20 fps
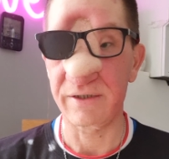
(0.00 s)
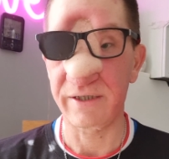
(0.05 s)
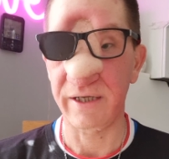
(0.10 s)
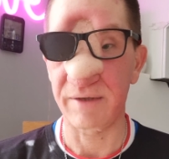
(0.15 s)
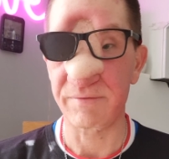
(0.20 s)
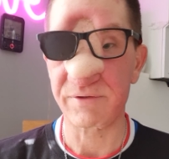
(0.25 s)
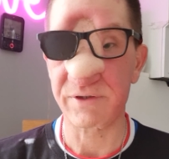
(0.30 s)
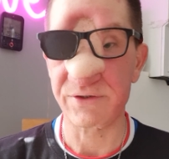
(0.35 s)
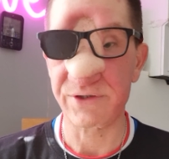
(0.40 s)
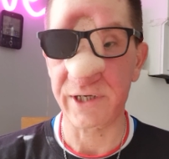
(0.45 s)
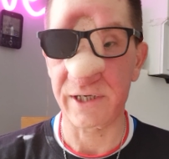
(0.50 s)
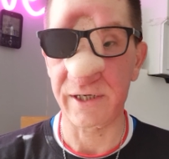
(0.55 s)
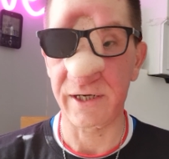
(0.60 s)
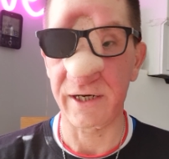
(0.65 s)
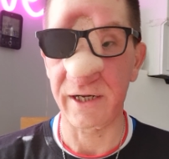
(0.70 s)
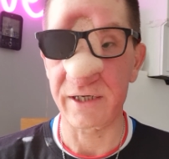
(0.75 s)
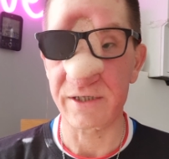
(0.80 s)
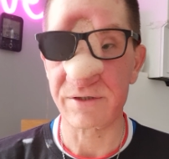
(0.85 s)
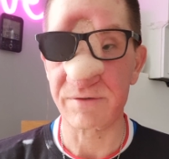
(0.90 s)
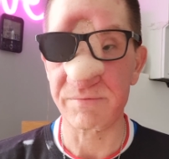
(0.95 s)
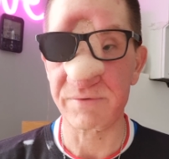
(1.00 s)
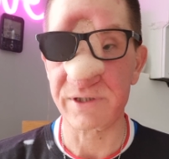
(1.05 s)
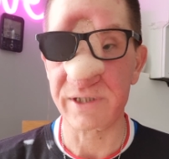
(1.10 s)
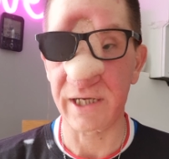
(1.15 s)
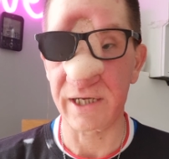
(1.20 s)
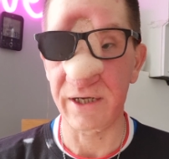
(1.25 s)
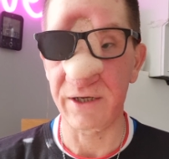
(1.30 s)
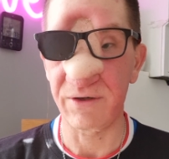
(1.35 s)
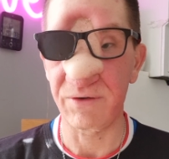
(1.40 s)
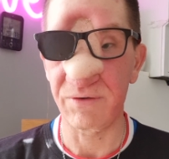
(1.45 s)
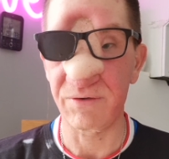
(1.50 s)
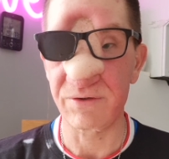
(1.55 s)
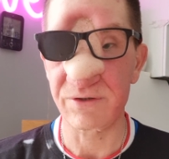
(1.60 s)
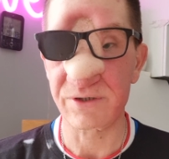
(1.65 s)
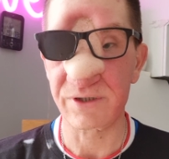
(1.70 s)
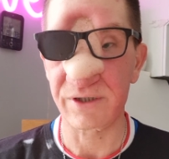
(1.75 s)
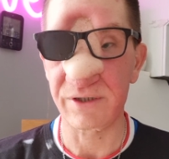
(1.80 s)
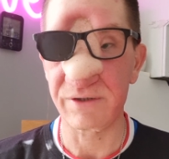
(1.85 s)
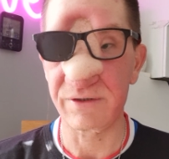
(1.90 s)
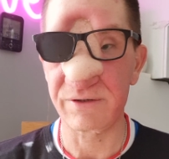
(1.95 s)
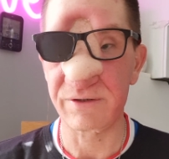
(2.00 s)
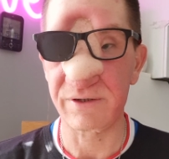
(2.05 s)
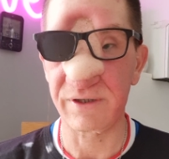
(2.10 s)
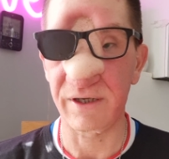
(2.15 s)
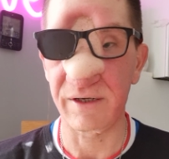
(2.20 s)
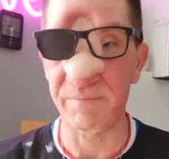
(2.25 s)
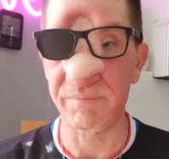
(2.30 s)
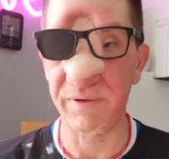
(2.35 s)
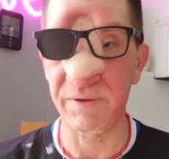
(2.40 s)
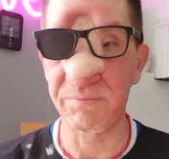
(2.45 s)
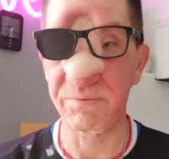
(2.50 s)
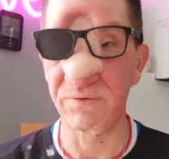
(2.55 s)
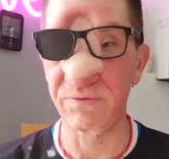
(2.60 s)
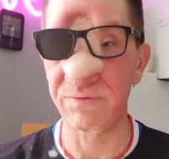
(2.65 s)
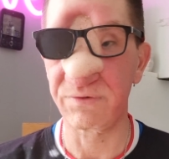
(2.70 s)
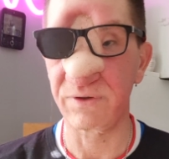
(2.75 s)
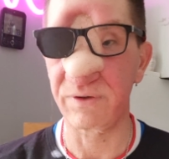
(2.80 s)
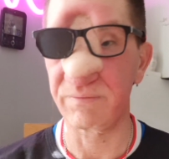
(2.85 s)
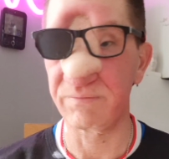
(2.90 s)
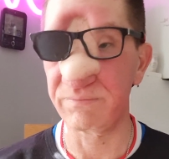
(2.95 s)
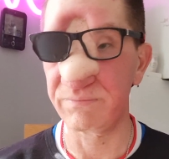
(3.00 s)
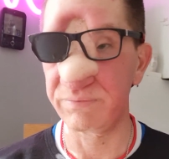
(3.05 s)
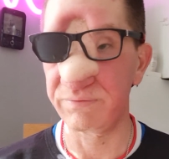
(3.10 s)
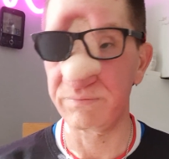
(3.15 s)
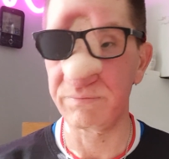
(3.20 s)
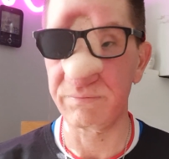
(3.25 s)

in terms of generating some sales, and people from